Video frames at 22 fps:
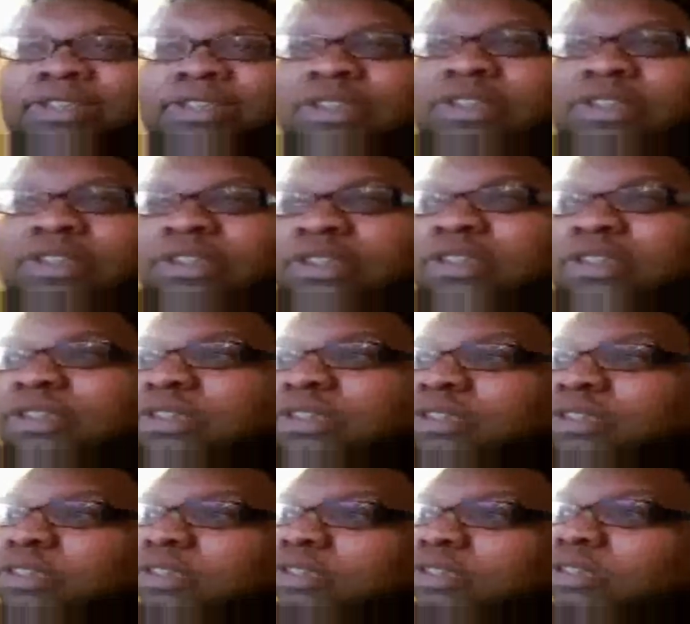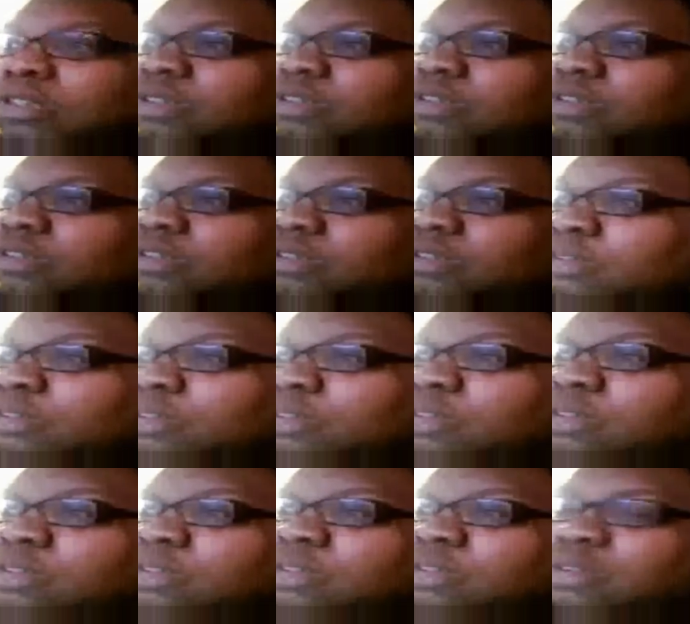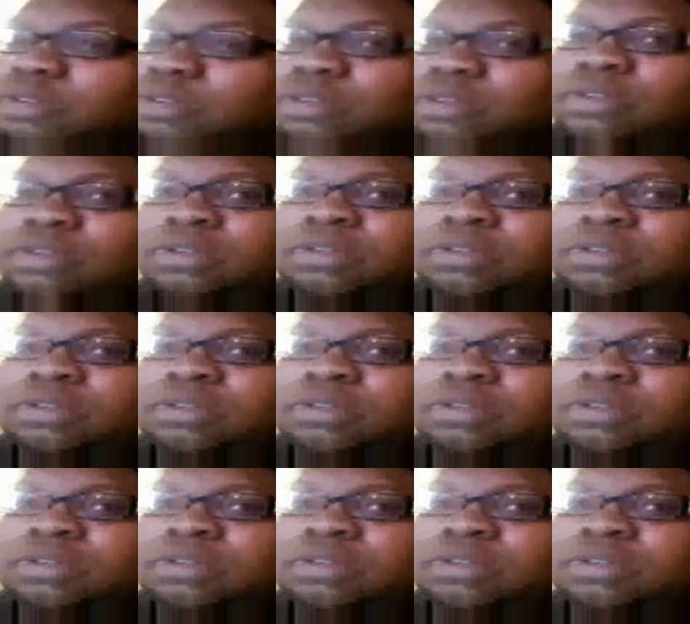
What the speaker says: (no one is talking)